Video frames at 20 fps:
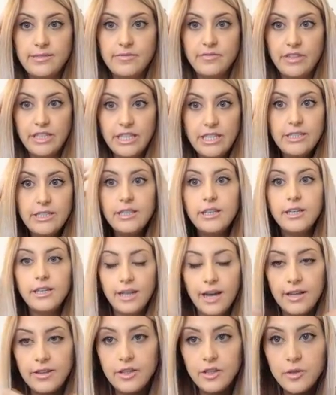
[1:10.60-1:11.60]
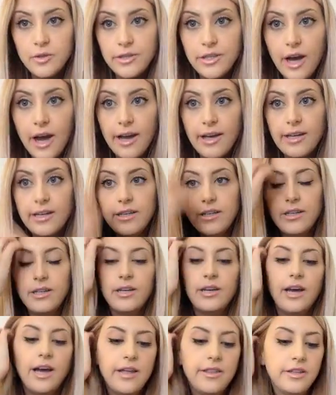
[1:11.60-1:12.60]
fitted, and then you tie it,
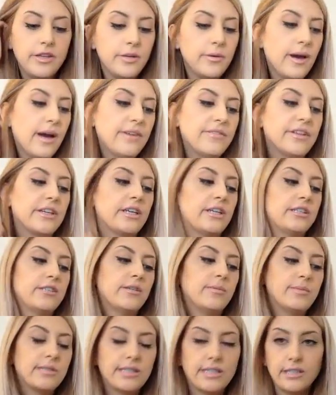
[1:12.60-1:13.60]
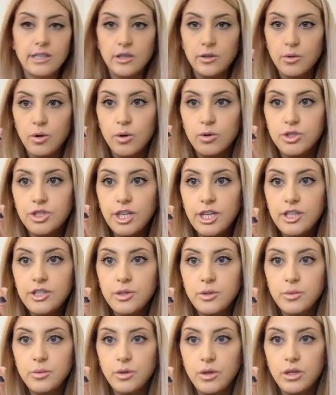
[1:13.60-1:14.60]
and then you have like, it's almost like a crochet
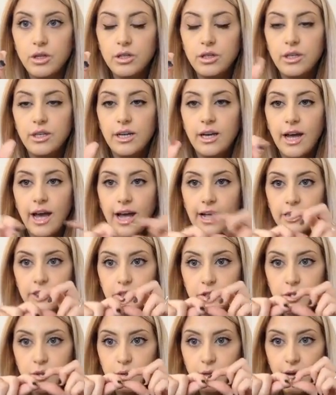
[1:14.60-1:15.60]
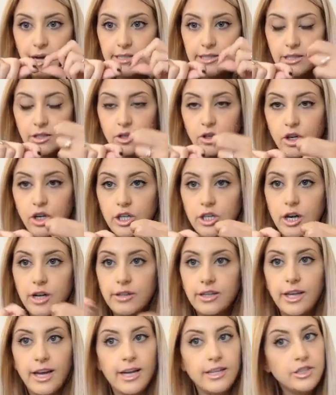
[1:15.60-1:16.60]
tool, and it has a little hook
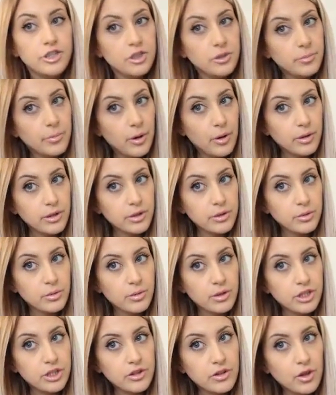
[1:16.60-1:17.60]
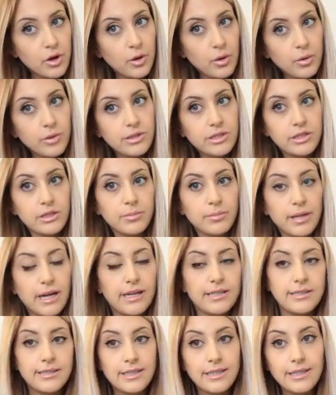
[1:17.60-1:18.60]
on the end, and you poke it through each of the holes in the
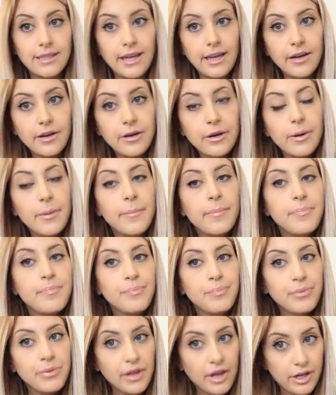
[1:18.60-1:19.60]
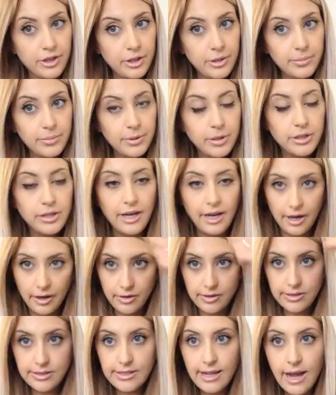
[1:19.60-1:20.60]
plastic layer, and you pull
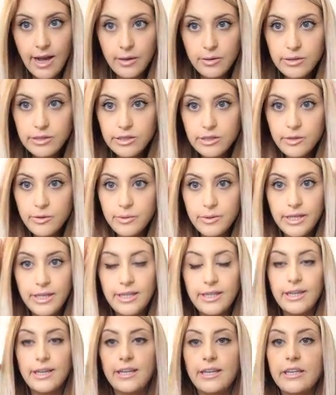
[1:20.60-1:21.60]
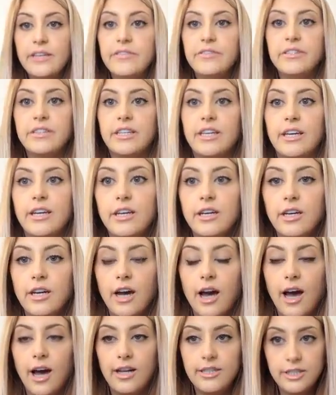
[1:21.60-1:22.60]
hairs out so you can get evenly
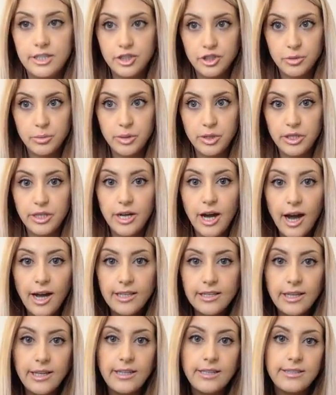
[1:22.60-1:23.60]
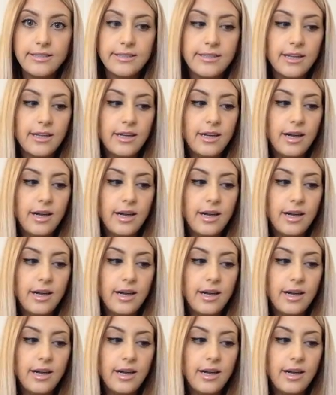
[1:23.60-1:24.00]
distributed highlights